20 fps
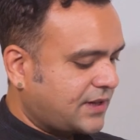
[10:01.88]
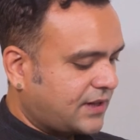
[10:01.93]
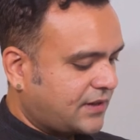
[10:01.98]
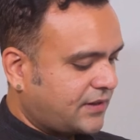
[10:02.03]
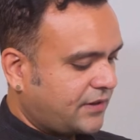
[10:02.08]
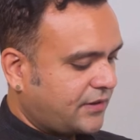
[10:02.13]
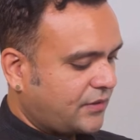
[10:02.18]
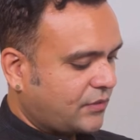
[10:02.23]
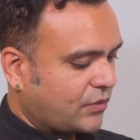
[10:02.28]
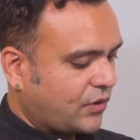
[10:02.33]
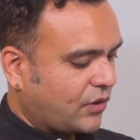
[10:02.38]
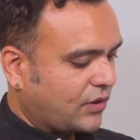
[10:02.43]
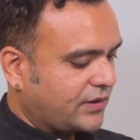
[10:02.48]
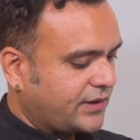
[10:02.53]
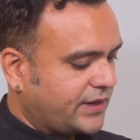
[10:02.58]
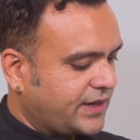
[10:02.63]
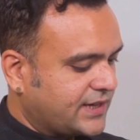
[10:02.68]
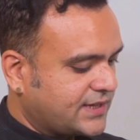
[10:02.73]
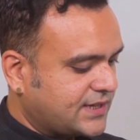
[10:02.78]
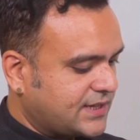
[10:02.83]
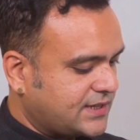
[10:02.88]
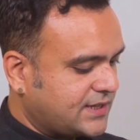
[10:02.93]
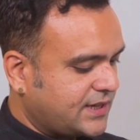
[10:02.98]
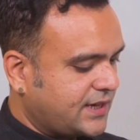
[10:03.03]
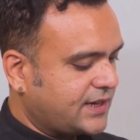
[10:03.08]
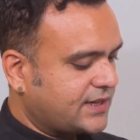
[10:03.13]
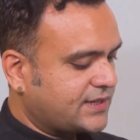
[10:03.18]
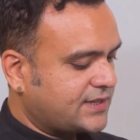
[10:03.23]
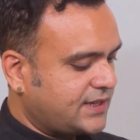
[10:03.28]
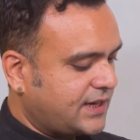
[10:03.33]
that we call
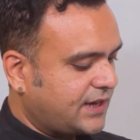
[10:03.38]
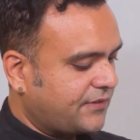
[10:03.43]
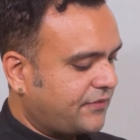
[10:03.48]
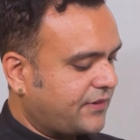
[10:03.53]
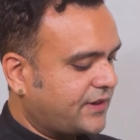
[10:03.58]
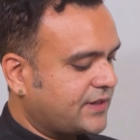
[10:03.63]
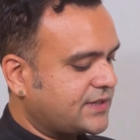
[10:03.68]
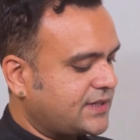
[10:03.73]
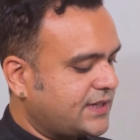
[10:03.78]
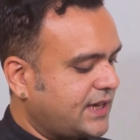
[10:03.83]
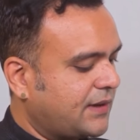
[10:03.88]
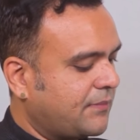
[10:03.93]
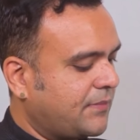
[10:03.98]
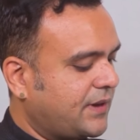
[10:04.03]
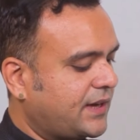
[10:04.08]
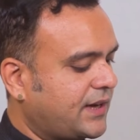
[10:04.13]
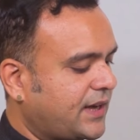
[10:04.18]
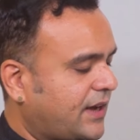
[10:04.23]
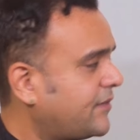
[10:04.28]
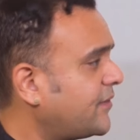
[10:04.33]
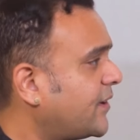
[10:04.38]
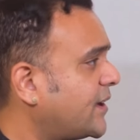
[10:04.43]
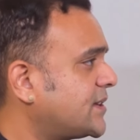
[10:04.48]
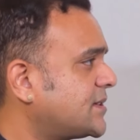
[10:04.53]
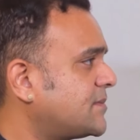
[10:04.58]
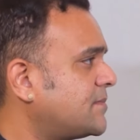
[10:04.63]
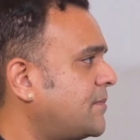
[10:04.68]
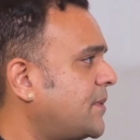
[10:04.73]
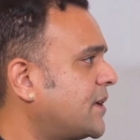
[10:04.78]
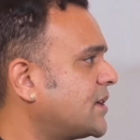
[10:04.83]
ECCA, CFA, CMA and
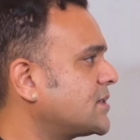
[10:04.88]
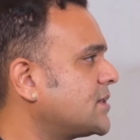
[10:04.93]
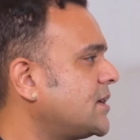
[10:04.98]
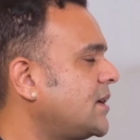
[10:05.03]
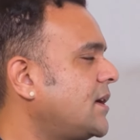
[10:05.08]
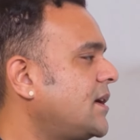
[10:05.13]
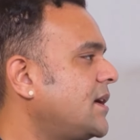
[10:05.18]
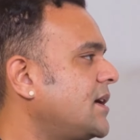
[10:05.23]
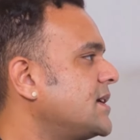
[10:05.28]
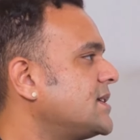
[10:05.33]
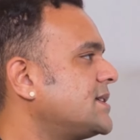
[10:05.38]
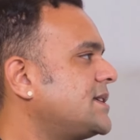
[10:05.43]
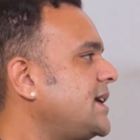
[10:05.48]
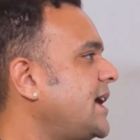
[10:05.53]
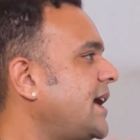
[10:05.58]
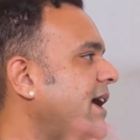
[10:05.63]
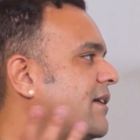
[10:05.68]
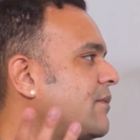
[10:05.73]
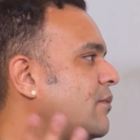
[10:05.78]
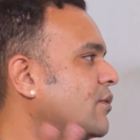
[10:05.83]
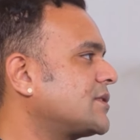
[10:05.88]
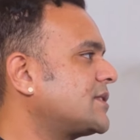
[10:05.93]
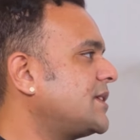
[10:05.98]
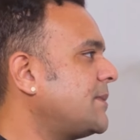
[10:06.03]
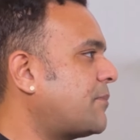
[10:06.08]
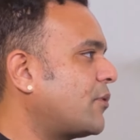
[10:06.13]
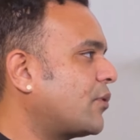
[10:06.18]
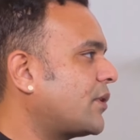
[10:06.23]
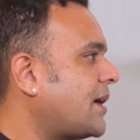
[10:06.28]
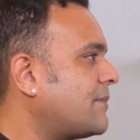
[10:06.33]
IFRS. Because CA was the
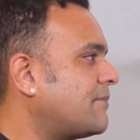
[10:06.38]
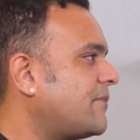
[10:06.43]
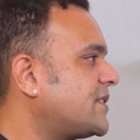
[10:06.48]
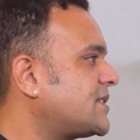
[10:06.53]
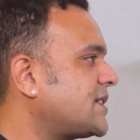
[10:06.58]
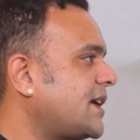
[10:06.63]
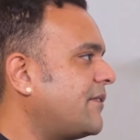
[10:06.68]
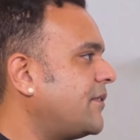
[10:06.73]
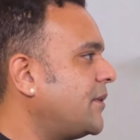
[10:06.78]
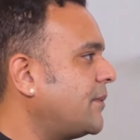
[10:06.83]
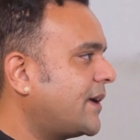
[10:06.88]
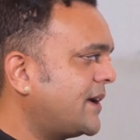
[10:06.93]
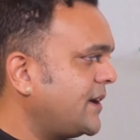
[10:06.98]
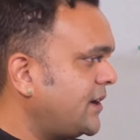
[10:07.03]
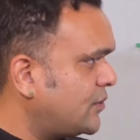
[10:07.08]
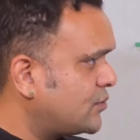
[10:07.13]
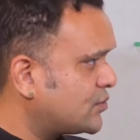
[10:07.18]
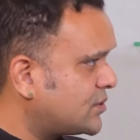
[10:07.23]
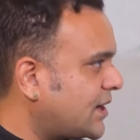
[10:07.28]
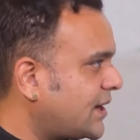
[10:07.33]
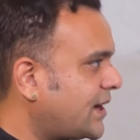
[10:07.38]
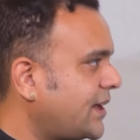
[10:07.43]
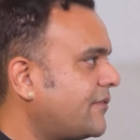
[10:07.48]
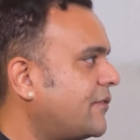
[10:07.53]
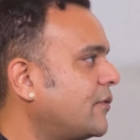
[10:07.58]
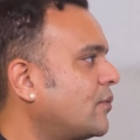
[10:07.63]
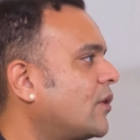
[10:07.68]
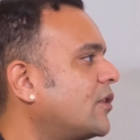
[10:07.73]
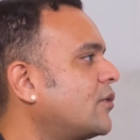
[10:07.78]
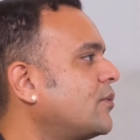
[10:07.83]
program which everybody knew that if
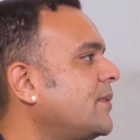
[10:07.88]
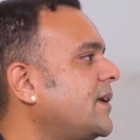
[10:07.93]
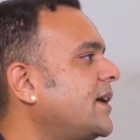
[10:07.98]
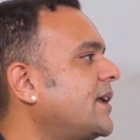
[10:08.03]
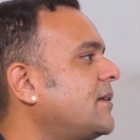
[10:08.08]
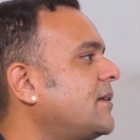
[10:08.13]
you want to be